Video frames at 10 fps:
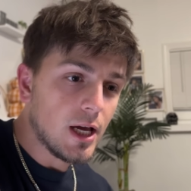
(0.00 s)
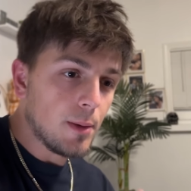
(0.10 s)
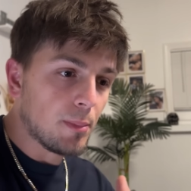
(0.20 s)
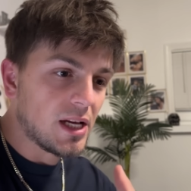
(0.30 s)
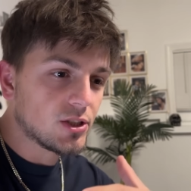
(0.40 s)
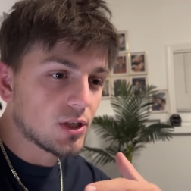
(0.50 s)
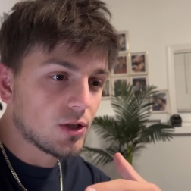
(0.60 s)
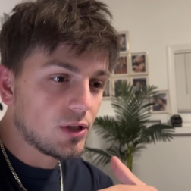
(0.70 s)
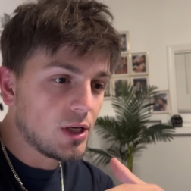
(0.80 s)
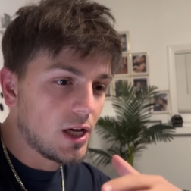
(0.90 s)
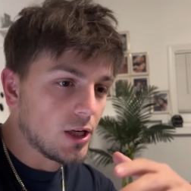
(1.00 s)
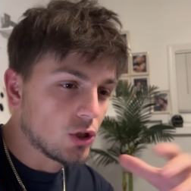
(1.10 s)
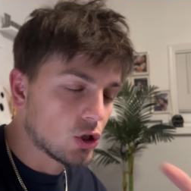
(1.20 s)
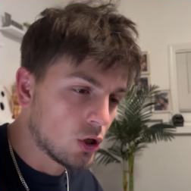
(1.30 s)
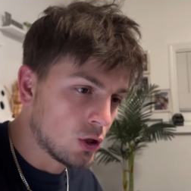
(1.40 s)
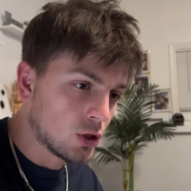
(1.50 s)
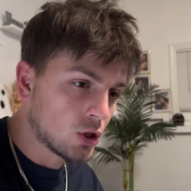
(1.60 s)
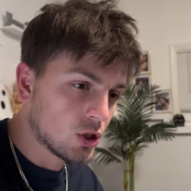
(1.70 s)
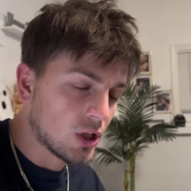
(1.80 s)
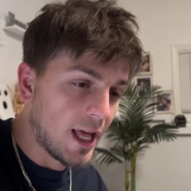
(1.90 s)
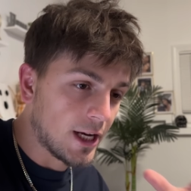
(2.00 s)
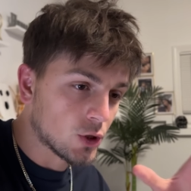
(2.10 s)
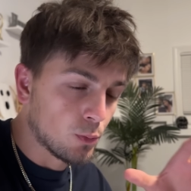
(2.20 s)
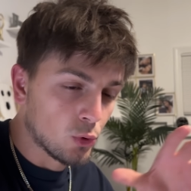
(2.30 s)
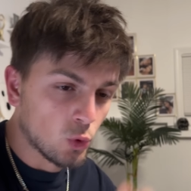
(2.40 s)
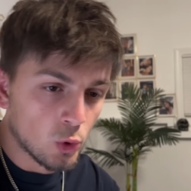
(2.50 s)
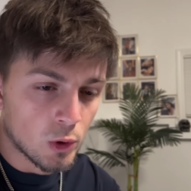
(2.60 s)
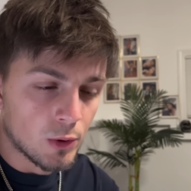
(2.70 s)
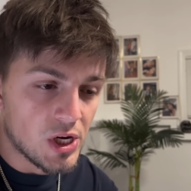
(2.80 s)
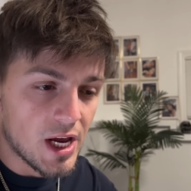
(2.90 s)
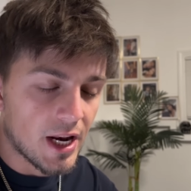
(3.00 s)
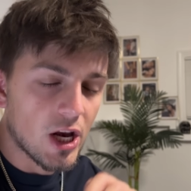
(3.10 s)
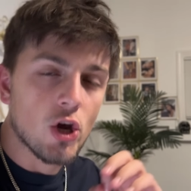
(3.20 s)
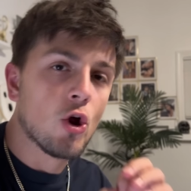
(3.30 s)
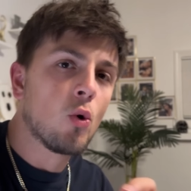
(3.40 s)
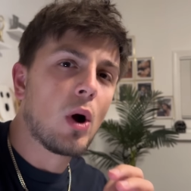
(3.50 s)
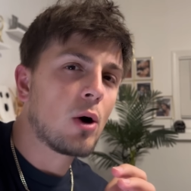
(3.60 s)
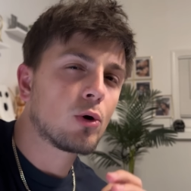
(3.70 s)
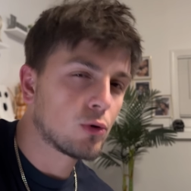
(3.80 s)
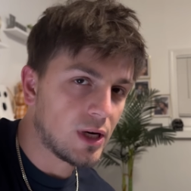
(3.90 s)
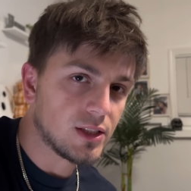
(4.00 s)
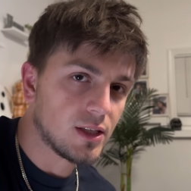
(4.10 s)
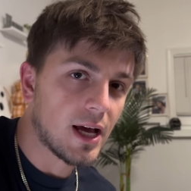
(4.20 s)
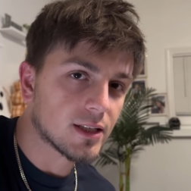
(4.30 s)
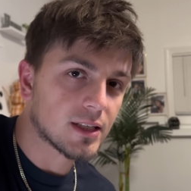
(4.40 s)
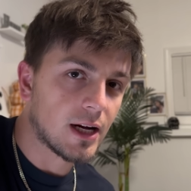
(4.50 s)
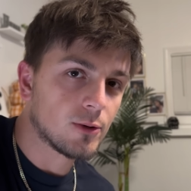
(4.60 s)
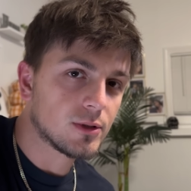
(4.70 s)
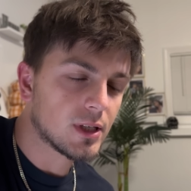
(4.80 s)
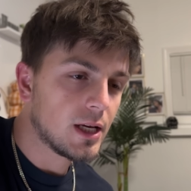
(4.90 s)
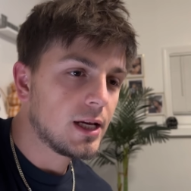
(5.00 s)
Basically a church slash brewery, and I know how crazy that sounds